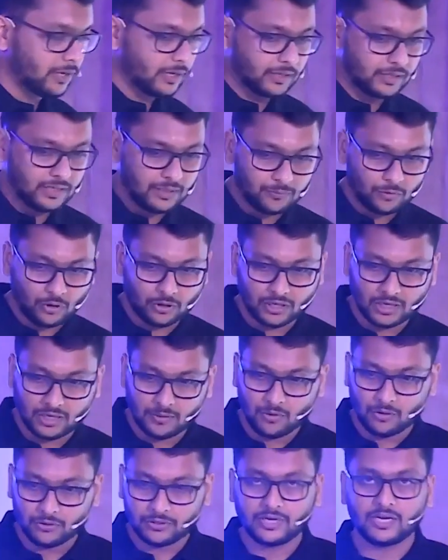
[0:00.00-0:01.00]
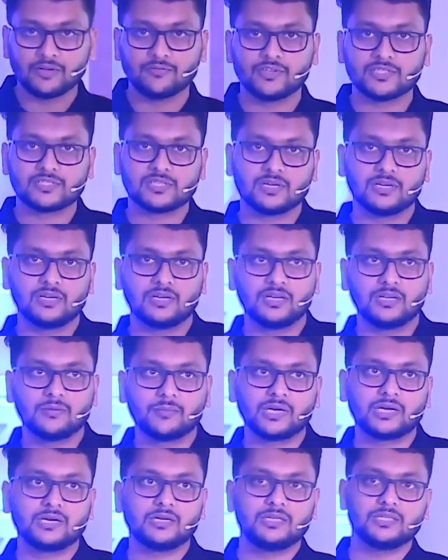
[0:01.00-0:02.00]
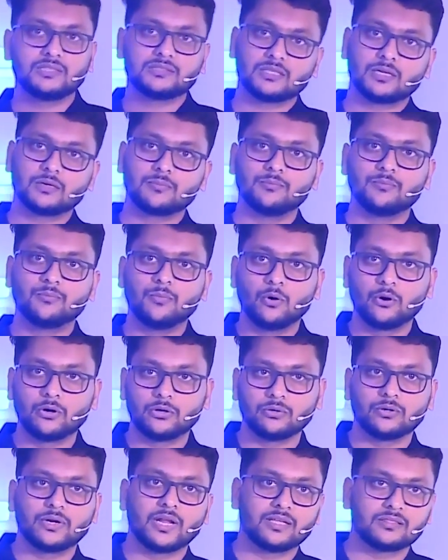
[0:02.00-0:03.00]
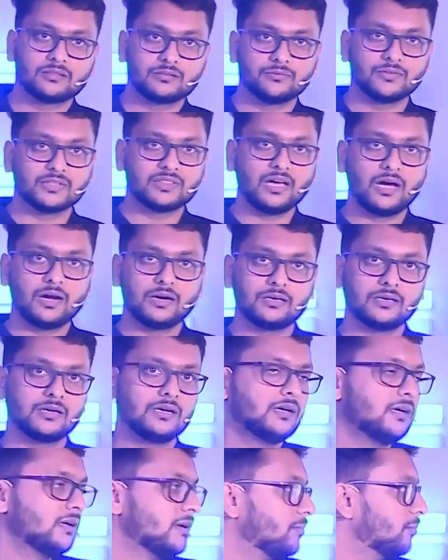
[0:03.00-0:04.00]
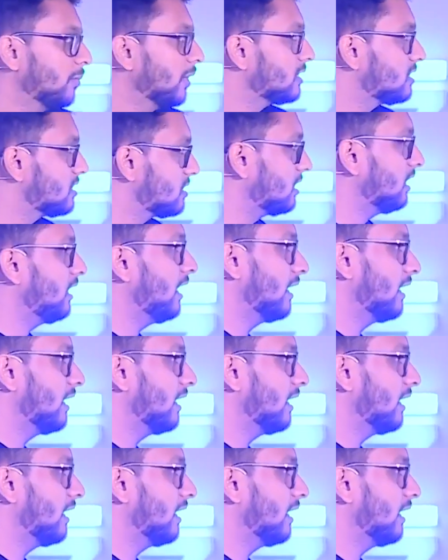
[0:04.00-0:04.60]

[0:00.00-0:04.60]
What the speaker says: and I keep talking about it every single day. My colleagues are bored to death with that. But still,